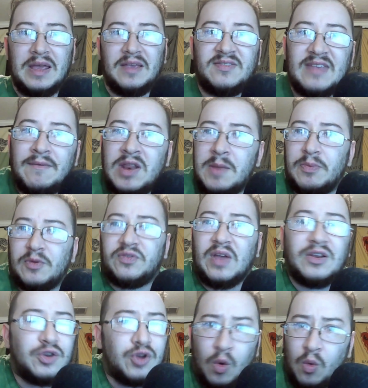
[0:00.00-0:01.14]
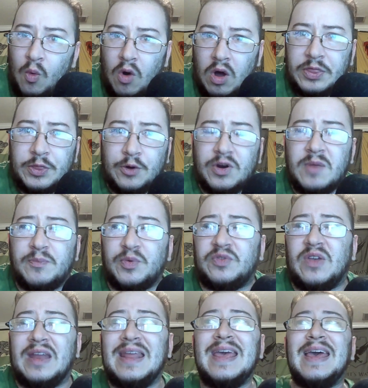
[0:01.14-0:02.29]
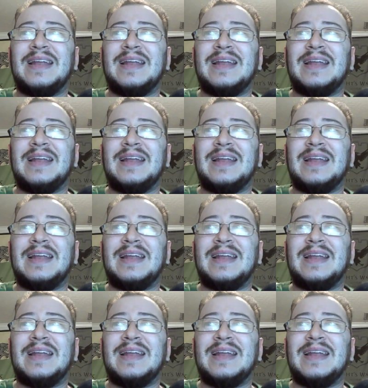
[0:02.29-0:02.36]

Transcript: 70% don't want, 30%